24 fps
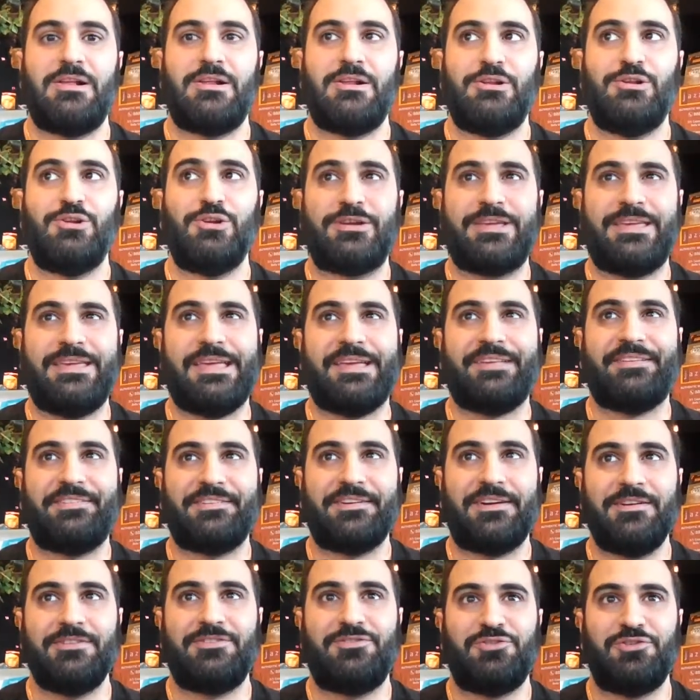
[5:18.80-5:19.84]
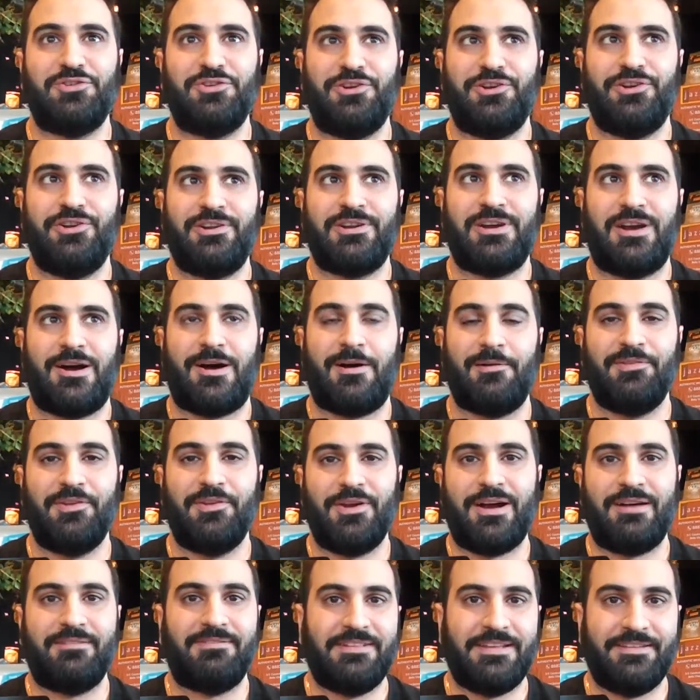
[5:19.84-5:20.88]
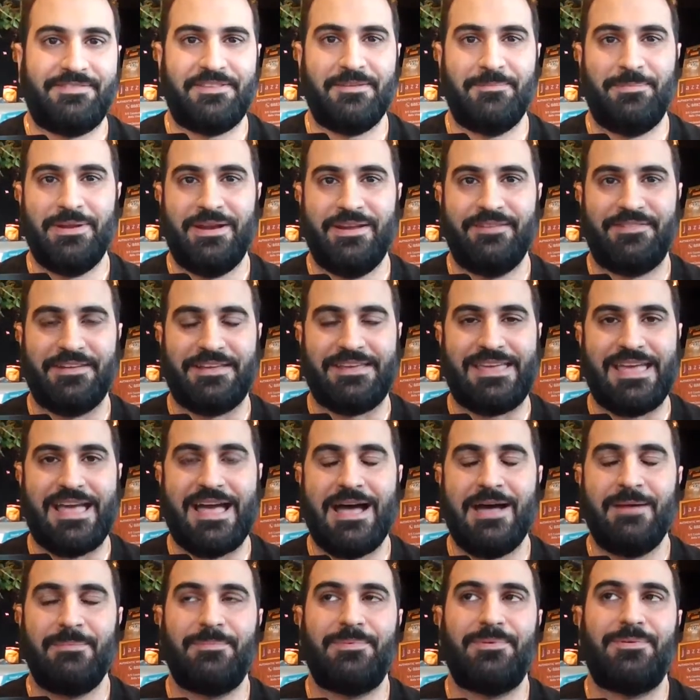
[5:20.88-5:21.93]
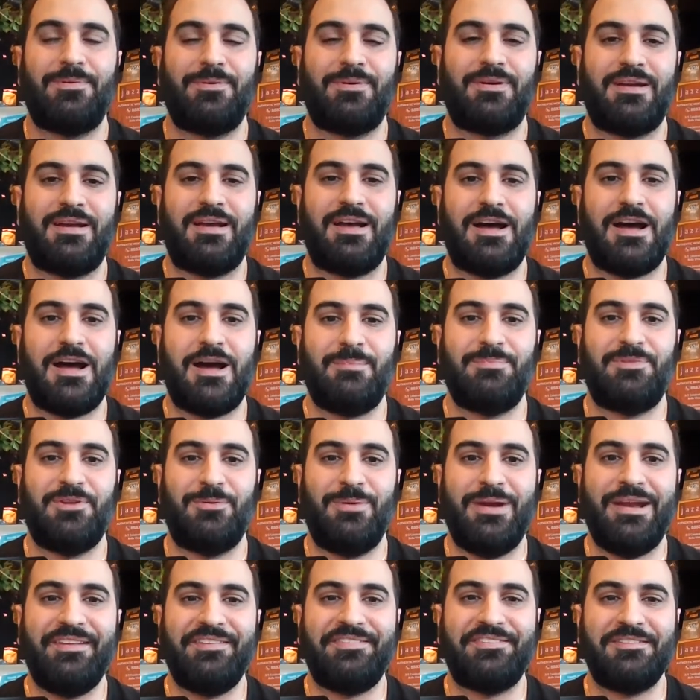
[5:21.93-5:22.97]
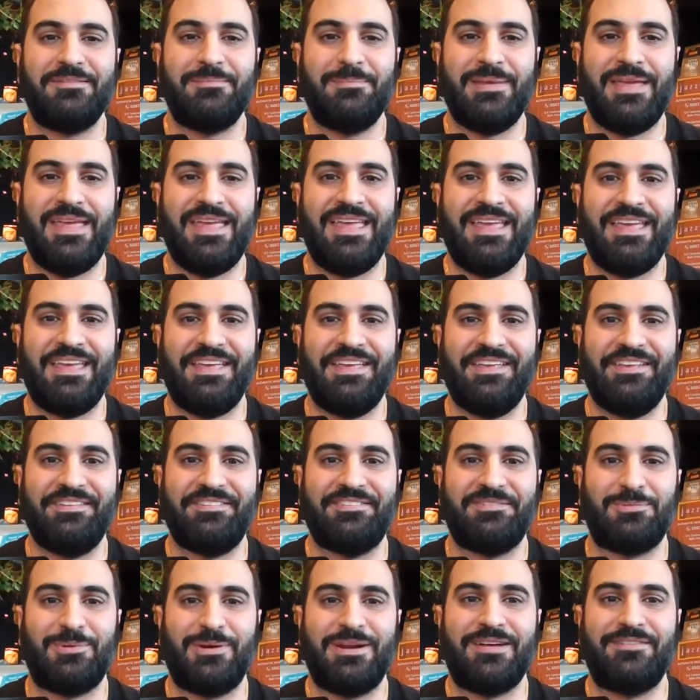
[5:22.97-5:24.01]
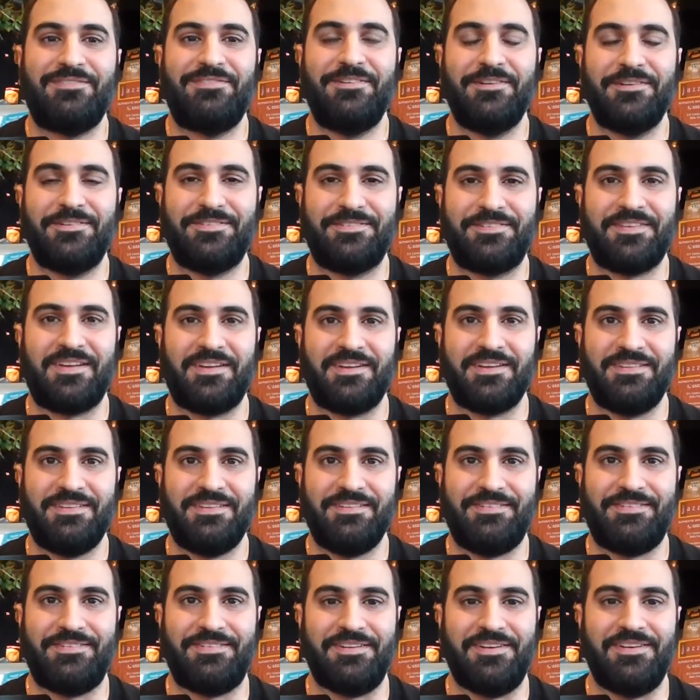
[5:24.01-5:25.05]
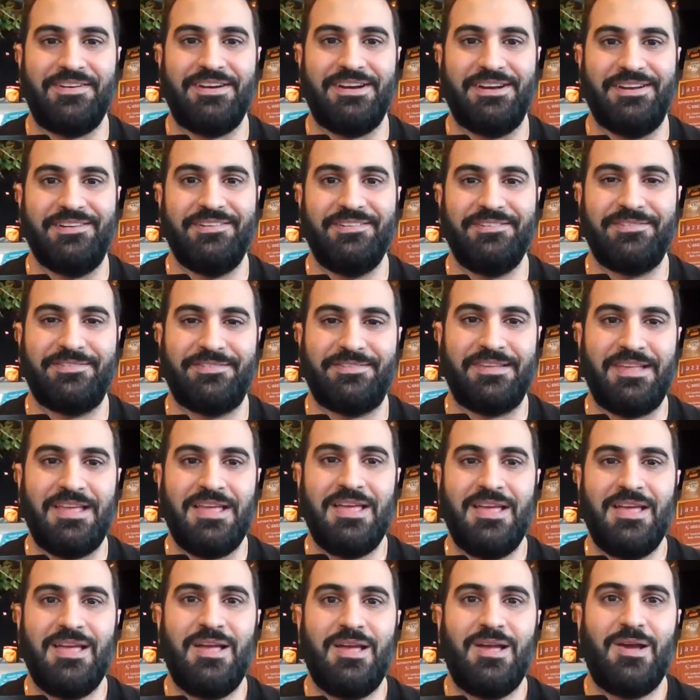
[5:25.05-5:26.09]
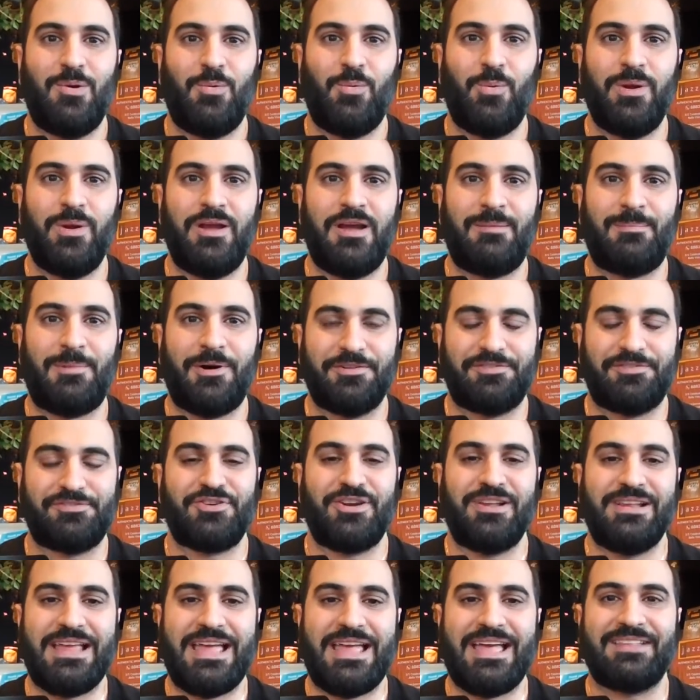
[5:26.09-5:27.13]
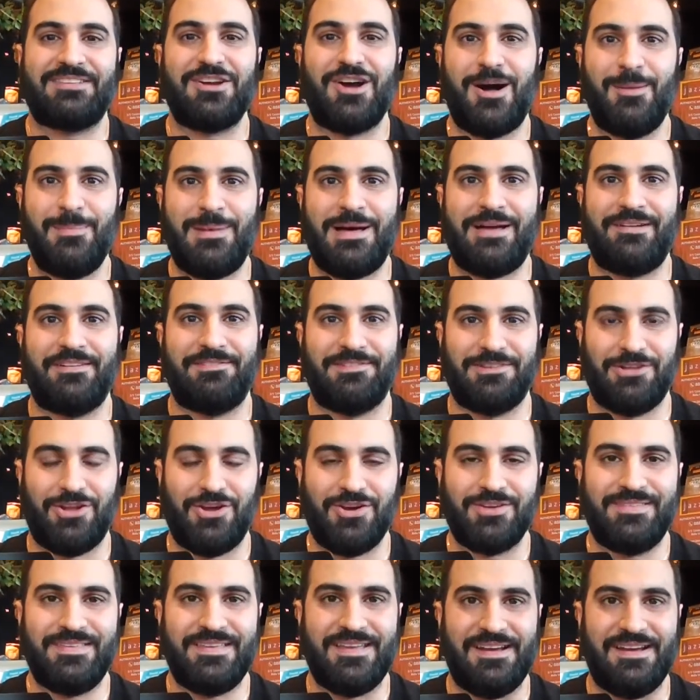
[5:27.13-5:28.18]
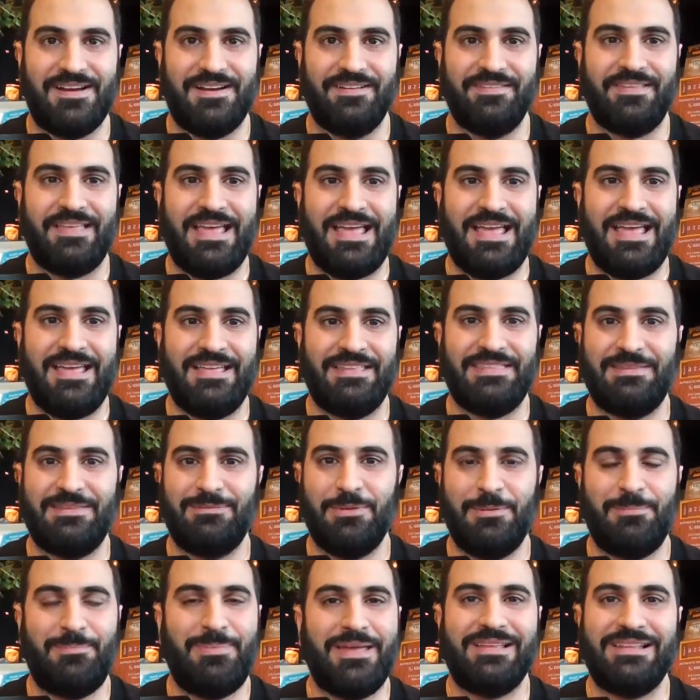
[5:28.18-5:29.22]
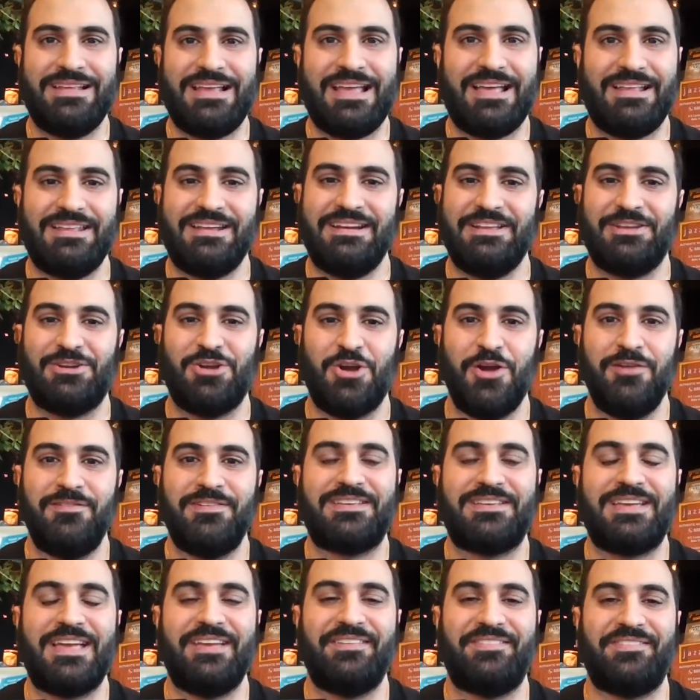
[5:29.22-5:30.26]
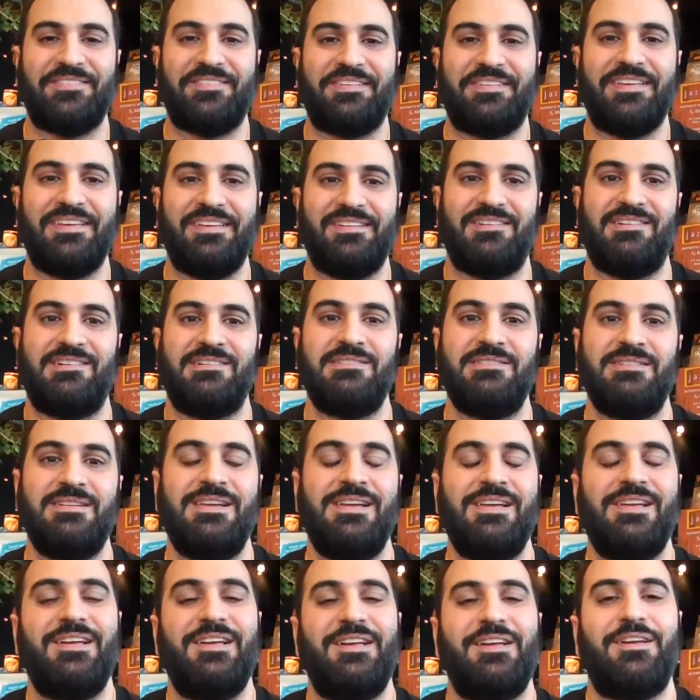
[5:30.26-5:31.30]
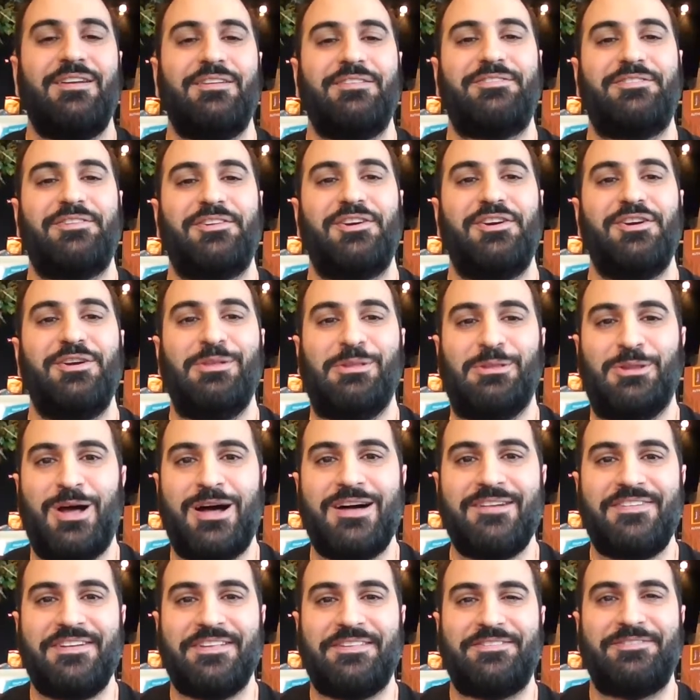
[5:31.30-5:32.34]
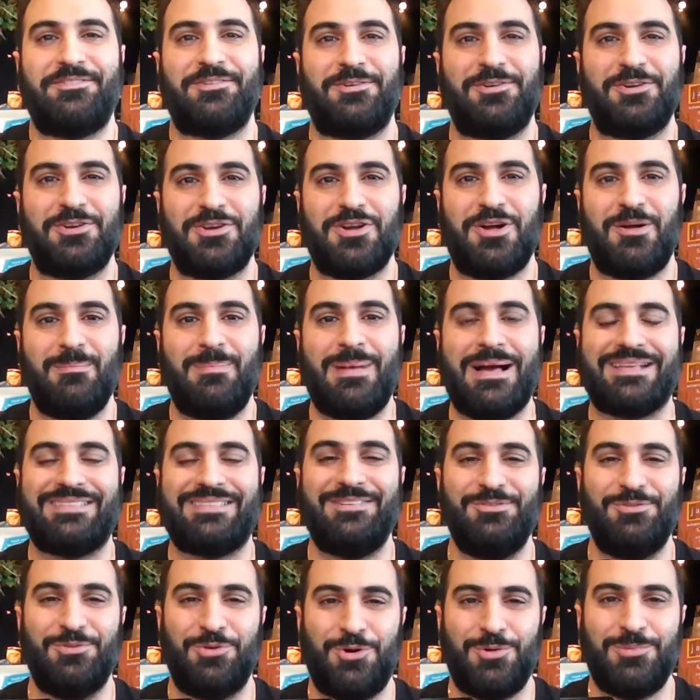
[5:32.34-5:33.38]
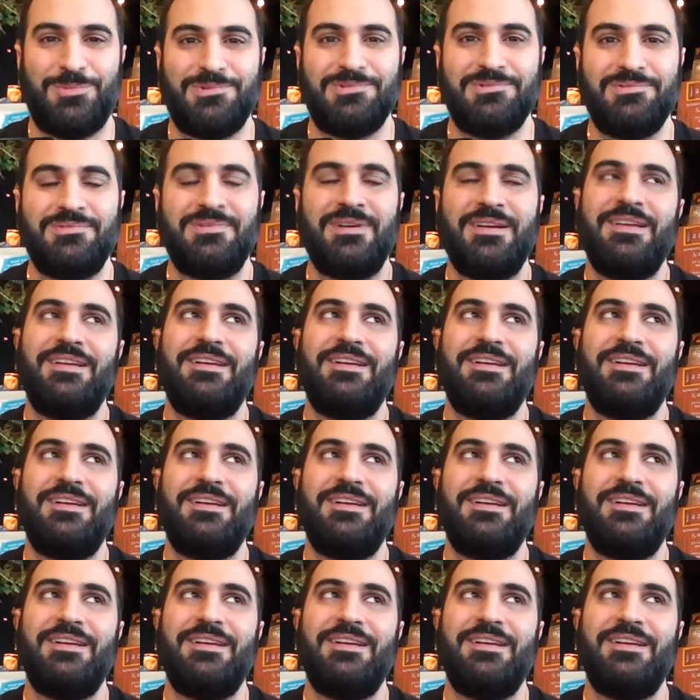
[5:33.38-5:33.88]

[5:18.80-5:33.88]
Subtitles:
Look, yes, I do. I know I've left a bit of a gap. The reason being is when I first started this series, Australia had come out of lockdown and we barely had any COVID cases here. So life had sort of gone back to normal.